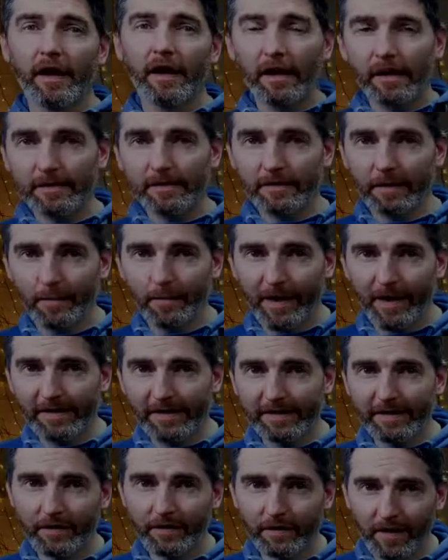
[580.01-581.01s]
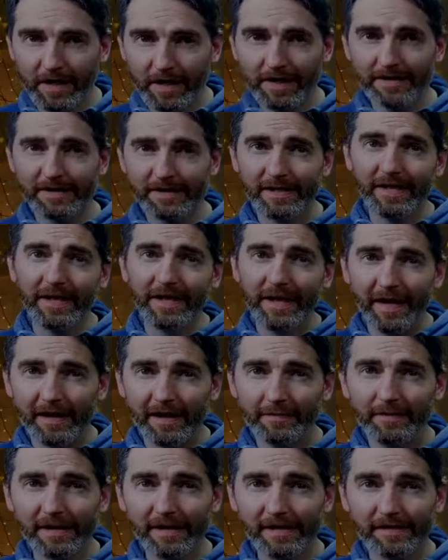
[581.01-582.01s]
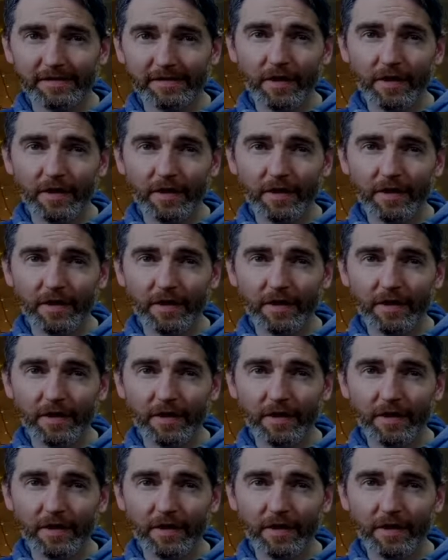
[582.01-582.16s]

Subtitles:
Ain't no passing craze. It means